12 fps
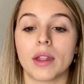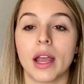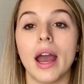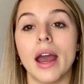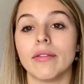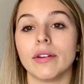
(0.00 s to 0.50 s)

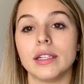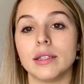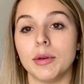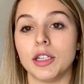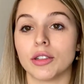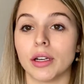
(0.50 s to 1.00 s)
every
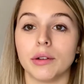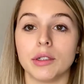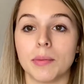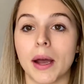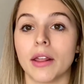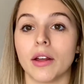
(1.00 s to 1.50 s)
speech language
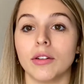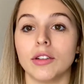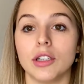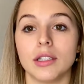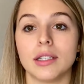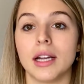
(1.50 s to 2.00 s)

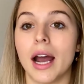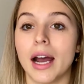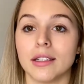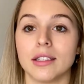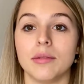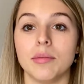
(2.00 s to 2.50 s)
pathologist
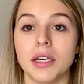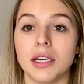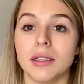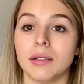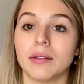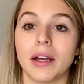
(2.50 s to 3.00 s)
has to
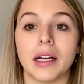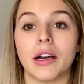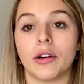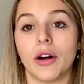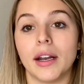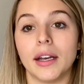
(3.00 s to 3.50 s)
be
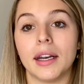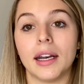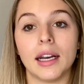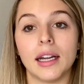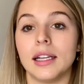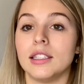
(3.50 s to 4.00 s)
accredited in
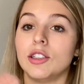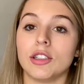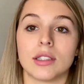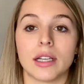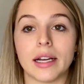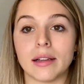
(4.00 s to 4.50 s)
it. It's
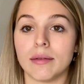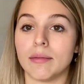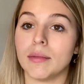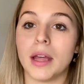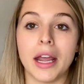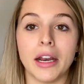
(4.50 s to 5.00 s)
just
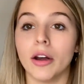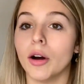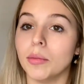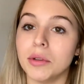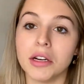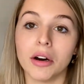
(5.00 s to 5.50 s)
the end all
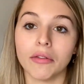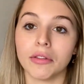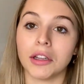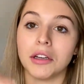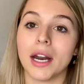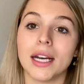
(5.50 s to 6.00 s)
be all for
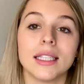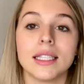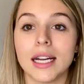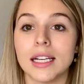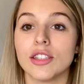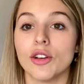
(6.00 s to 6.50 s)
the United
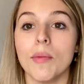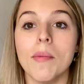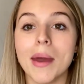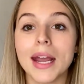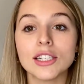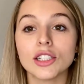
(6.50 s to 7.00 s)
States. So
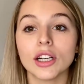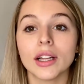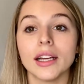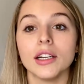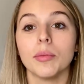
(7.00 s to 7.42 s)
make sure that your